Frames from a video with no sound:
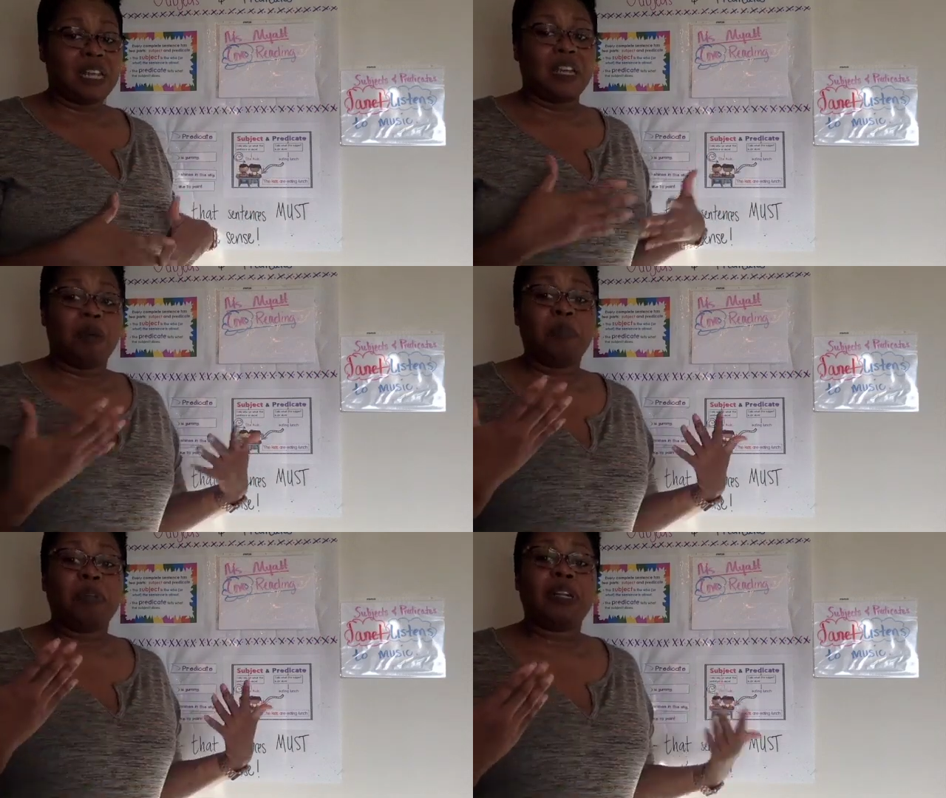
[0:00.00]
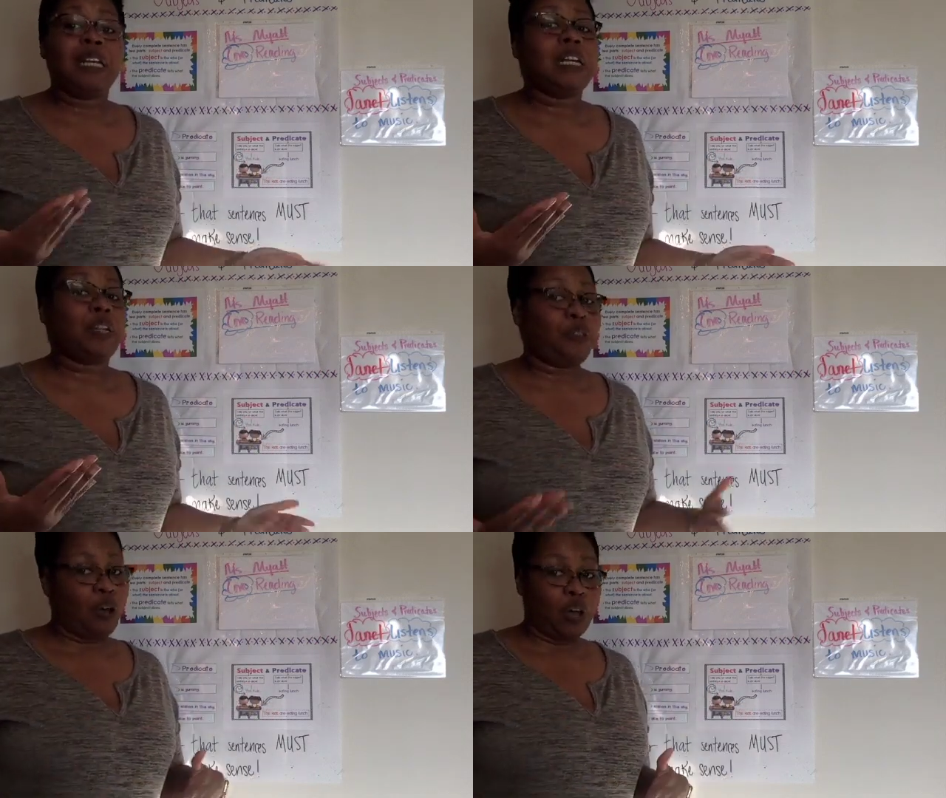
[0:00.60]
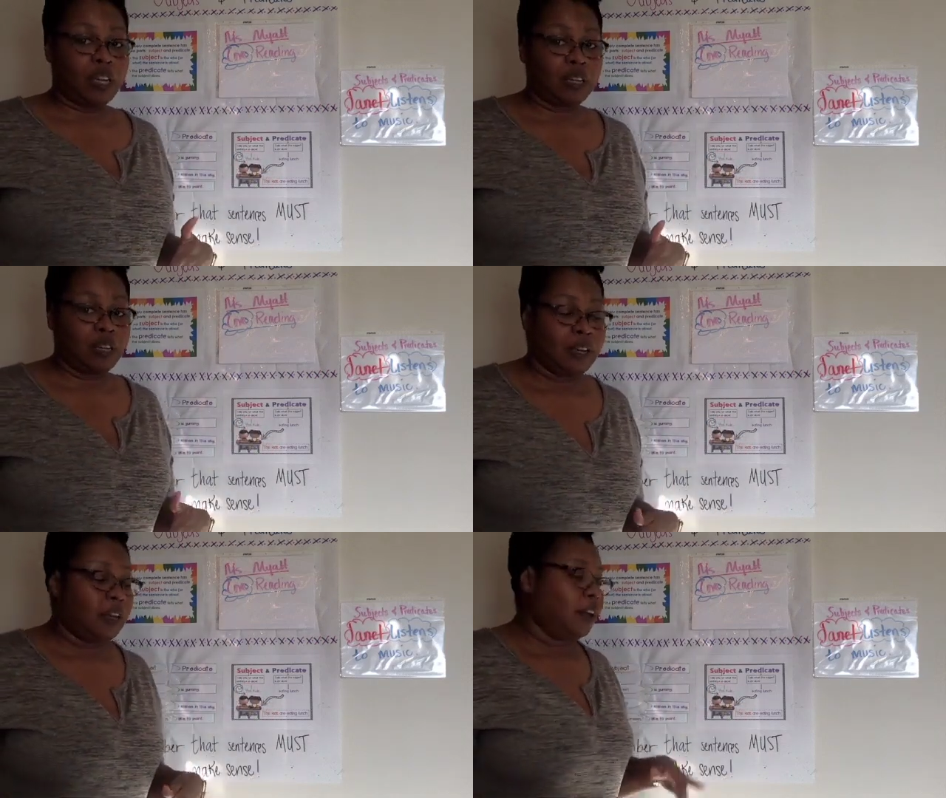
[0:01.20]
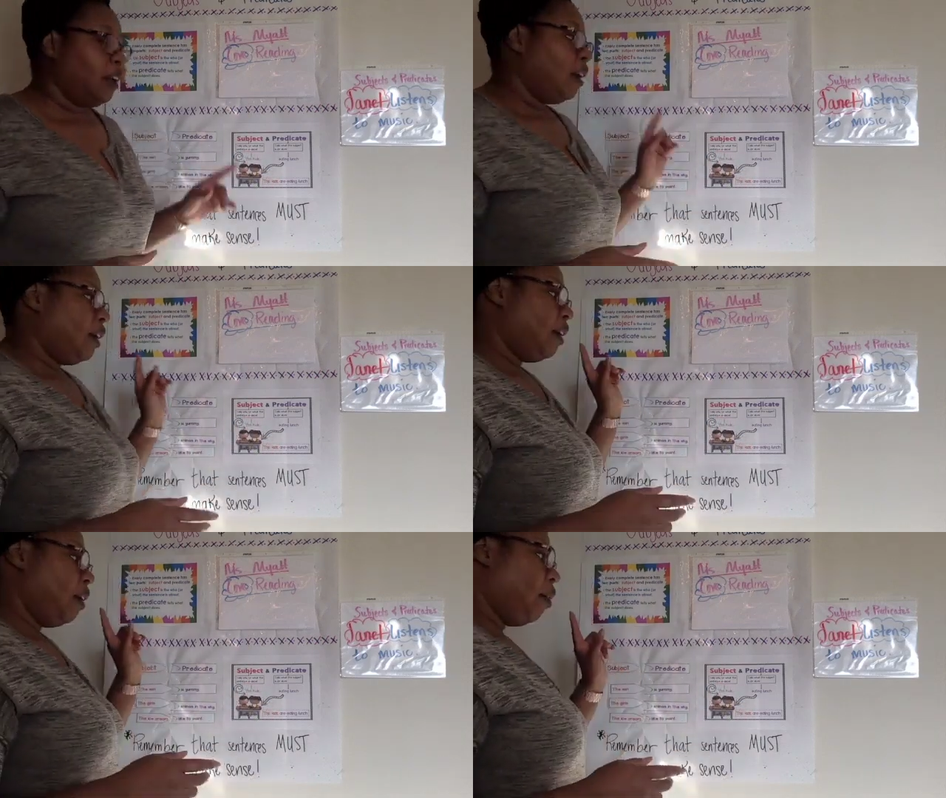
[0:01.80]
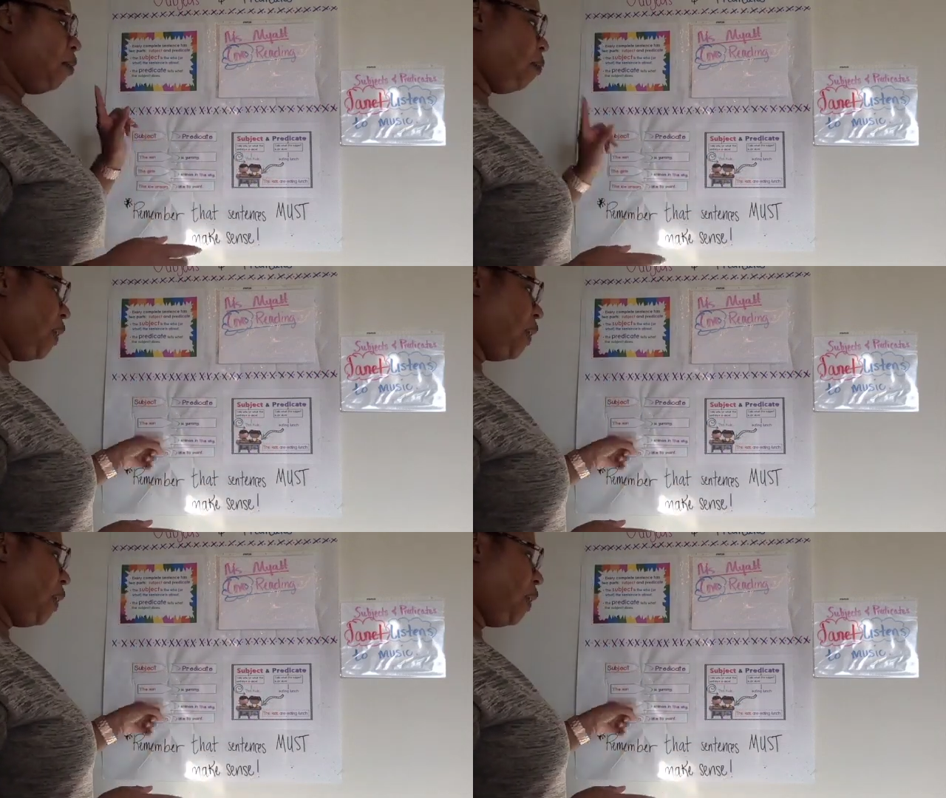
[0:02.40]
a complete thought. But